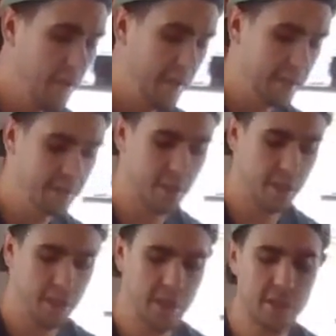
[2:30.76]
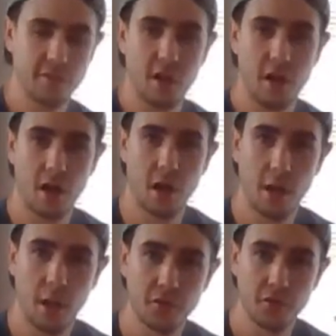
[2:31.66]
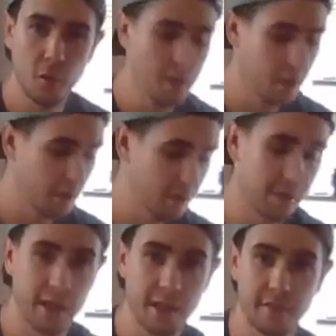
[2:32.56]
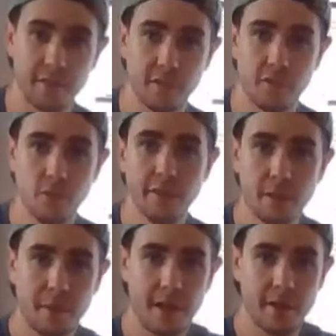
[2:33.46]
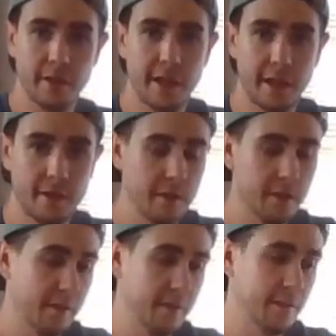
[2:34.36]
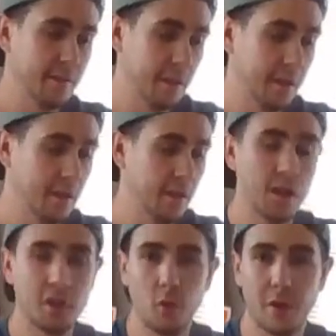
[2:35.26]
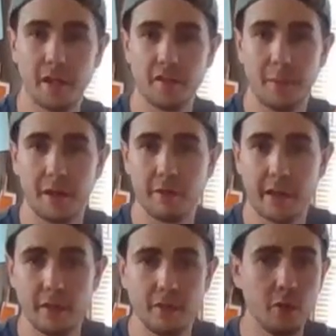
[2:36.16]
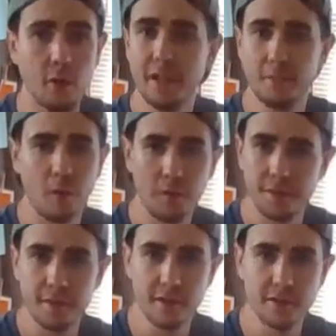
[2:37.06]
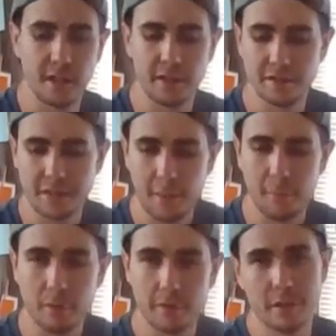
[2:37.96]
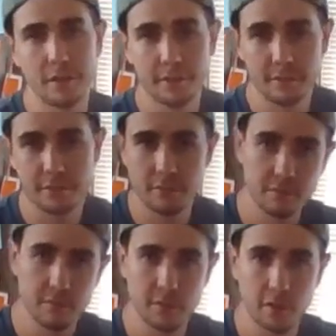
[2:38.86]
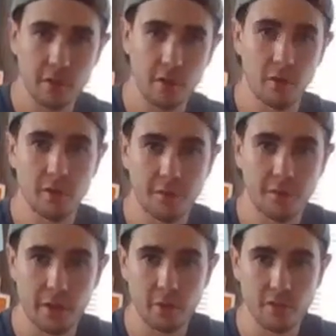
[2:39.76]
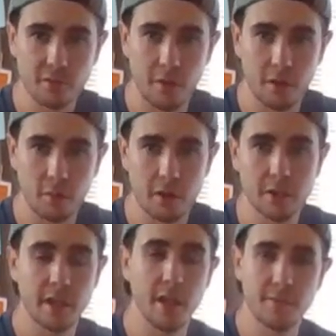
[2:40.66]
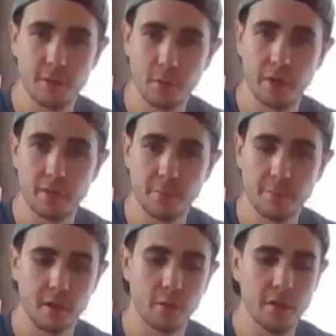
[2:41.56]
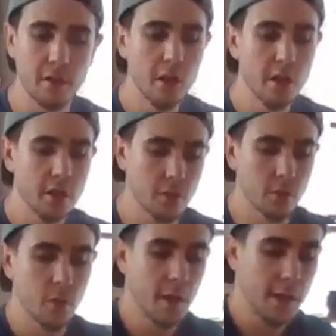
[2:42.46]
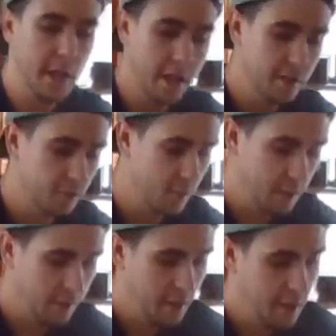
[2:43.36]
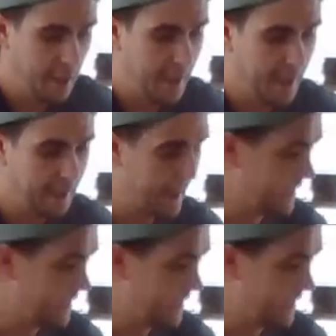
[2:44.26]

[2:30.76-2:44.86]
Next thing is our soda, okay? This is a 2-liter bottle and this is a 20-ounce bottle, okay? You don't need both of these. I just got both because, you know, if you want to use a smaller one, you can. If you want to use a bigger one, you can as well. And